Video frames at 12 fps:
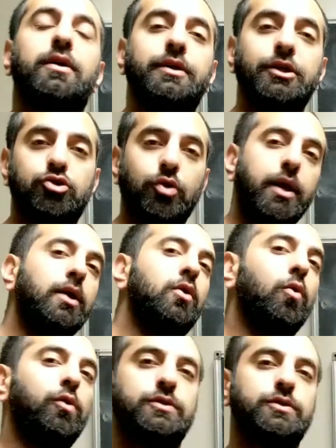e-training
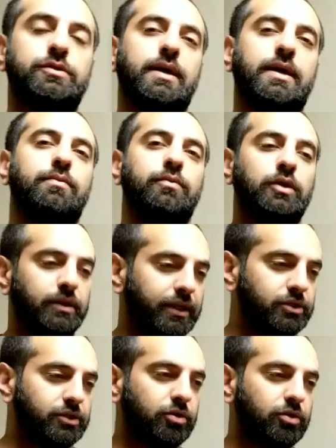course that
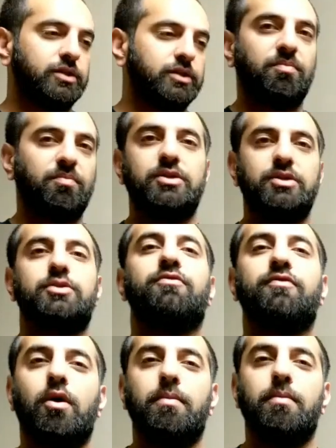lets you customize your
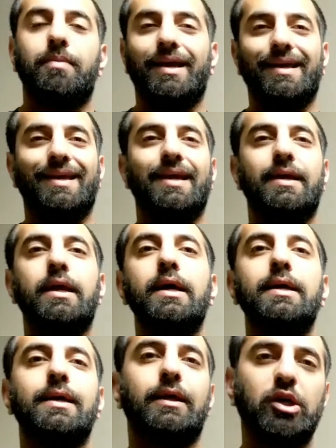farm and get
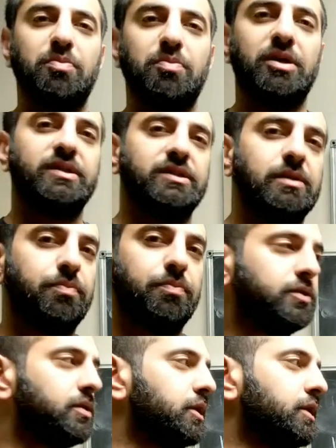a little bit deeper
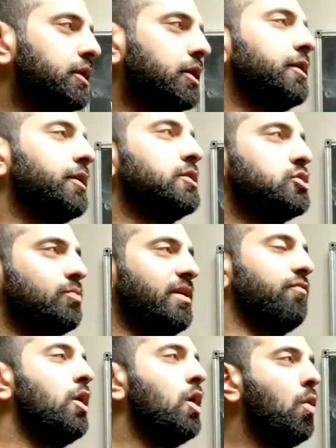into the nitty-gritty. So we have
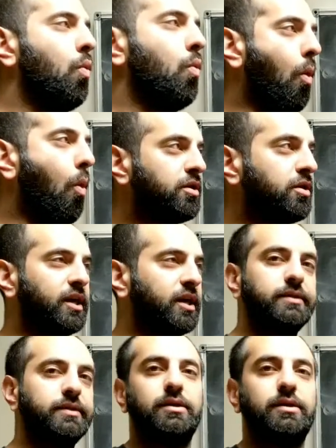one
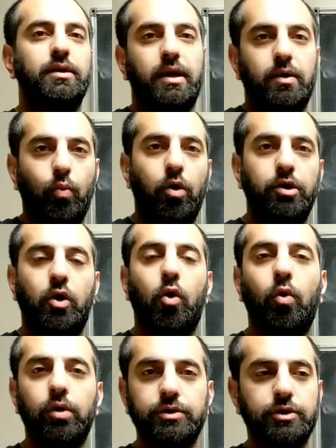kit and one
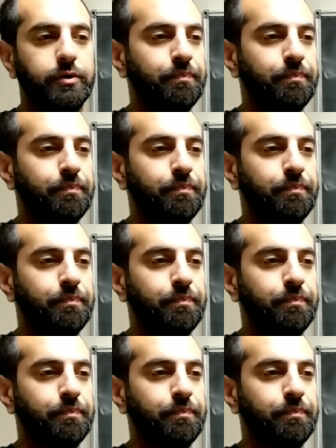course